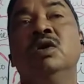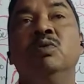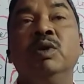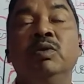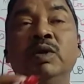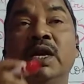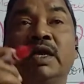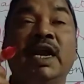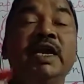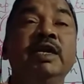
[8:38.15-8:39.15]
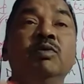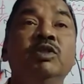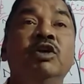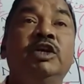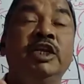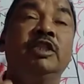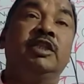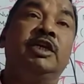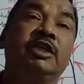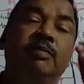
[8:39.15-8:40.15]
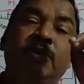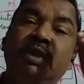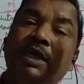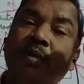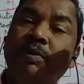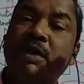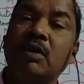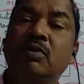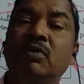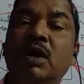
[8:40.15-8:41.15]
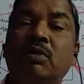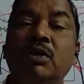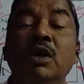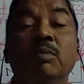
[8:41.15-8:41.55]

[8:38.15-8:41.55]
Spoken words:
When we are grinding with the teeth, that is a physical breakdown, no doubt.